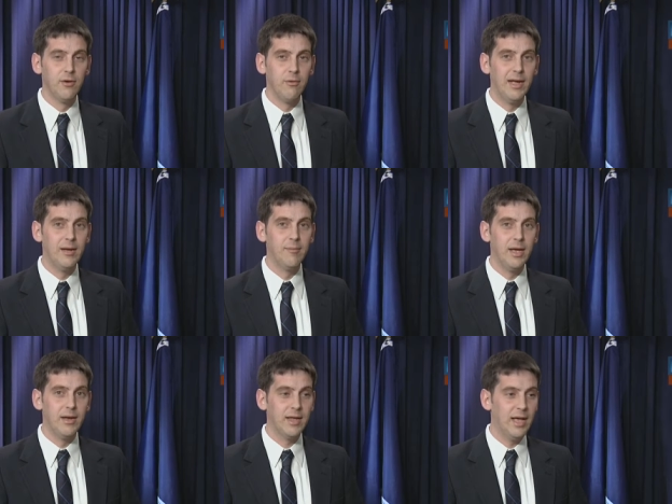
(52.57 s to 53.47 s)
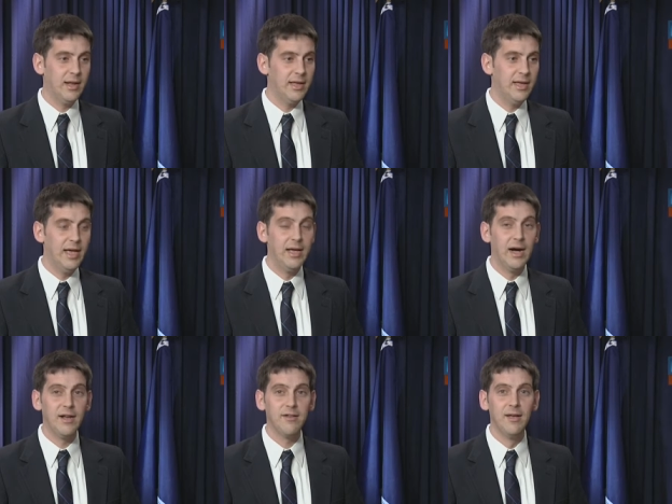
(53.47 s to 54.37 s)
Graham, and Kelly
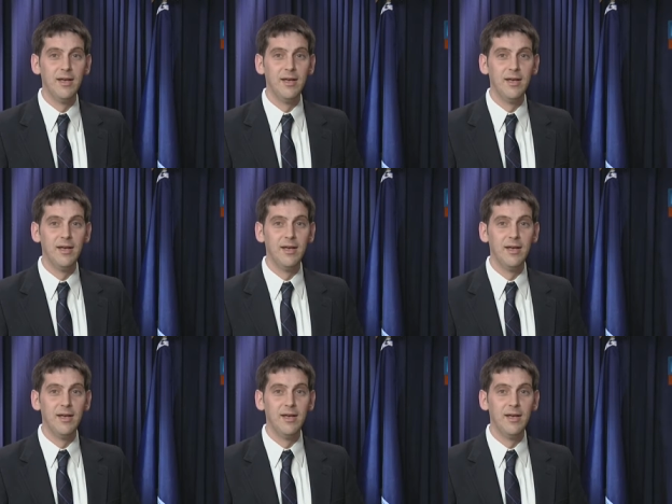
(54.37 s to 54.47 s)
Ayotte,